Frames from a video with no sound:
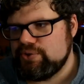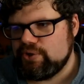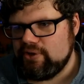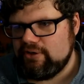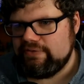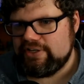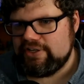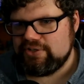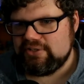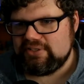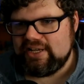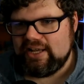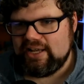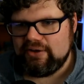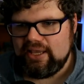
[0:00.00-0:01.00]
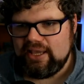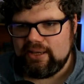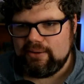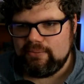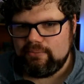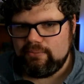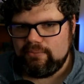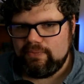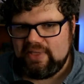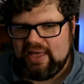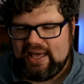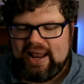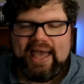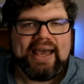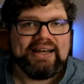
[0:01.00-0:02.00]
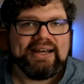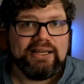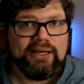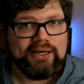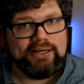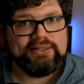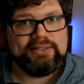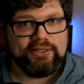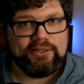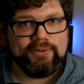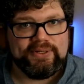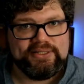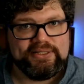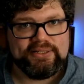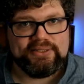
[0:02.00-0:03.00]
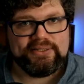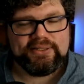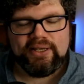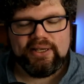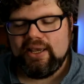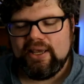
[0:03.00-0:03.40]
your own adventure style game that had consequences.